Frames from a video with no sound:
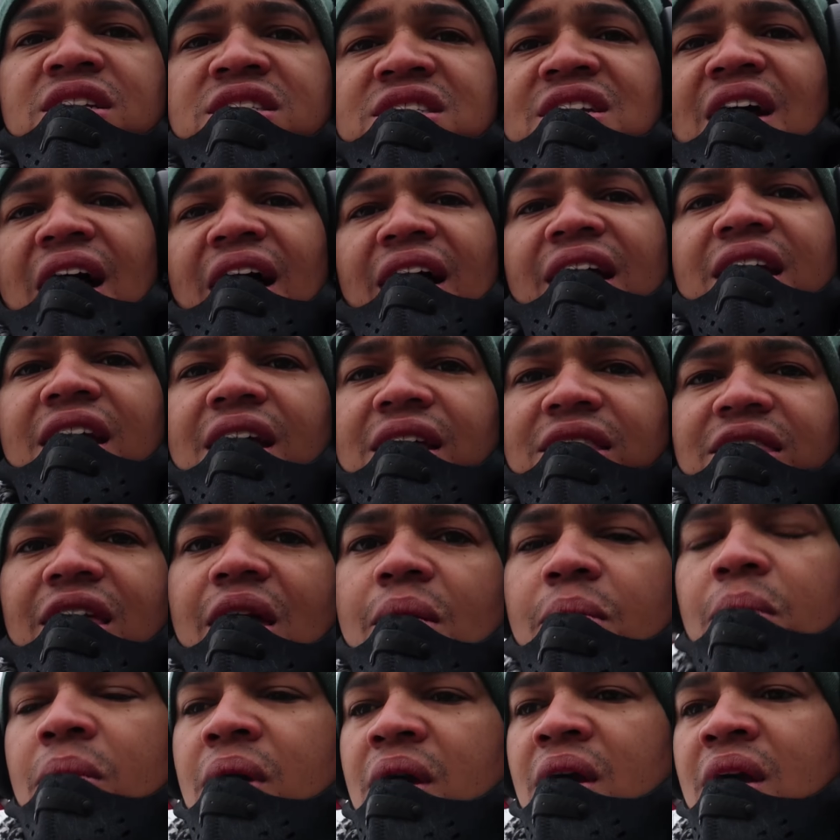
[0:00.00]
chunking
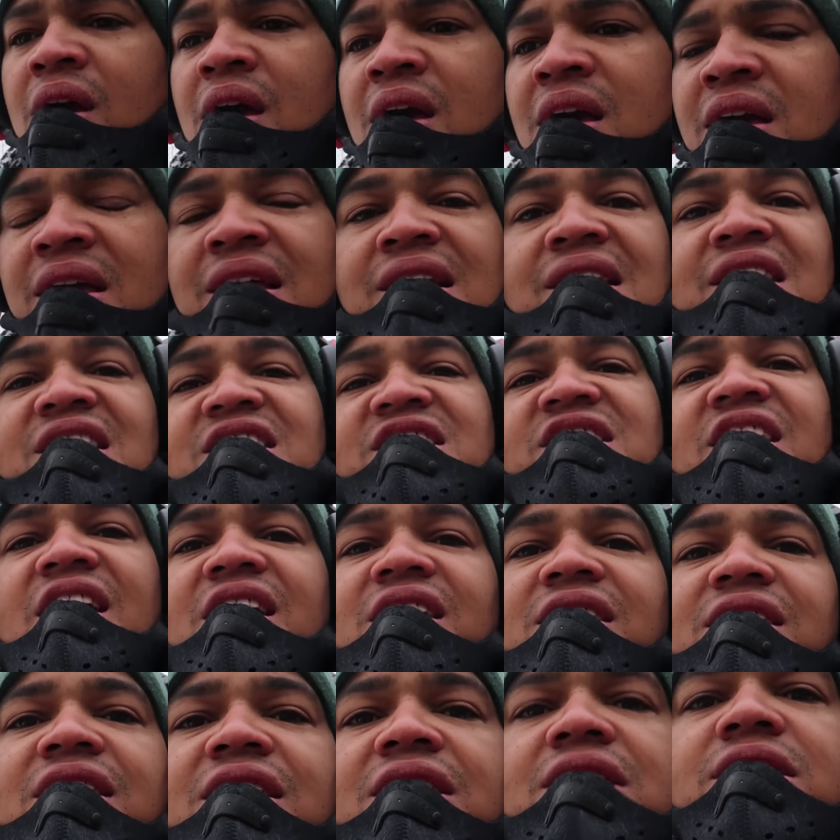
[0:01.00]
them in a
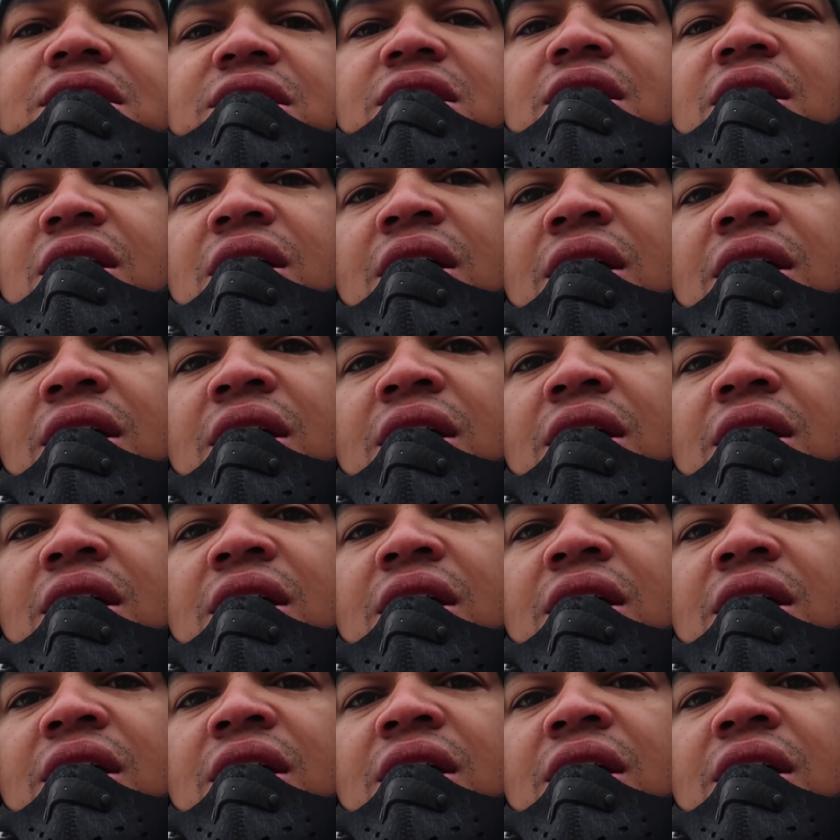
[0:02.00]
sentence,